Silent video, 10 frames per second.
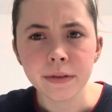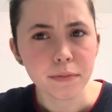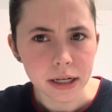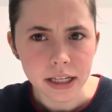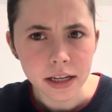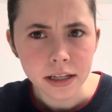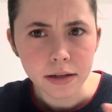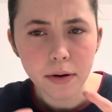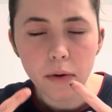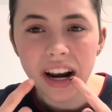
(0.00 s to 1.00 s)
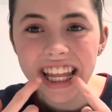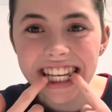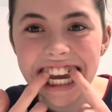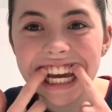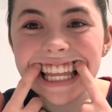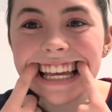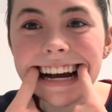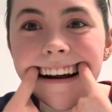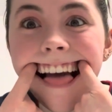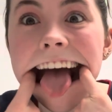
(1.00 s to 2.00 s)
prisons, but why do they take it and they
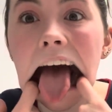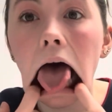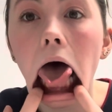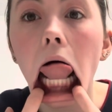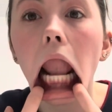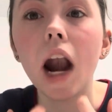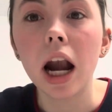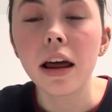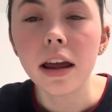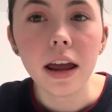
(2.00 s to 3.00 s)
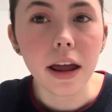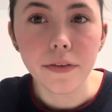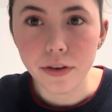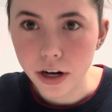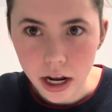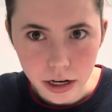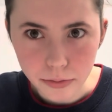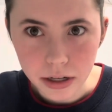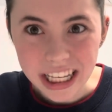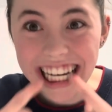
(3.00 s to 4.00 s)
don't? if they're not in the
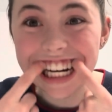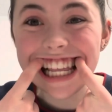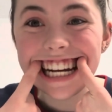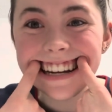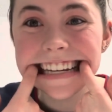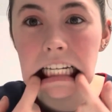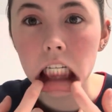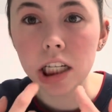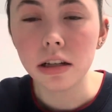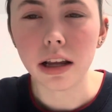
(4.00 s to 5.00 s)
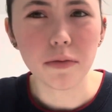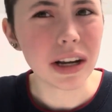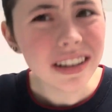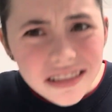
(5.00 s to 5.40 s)
person I'm gonna like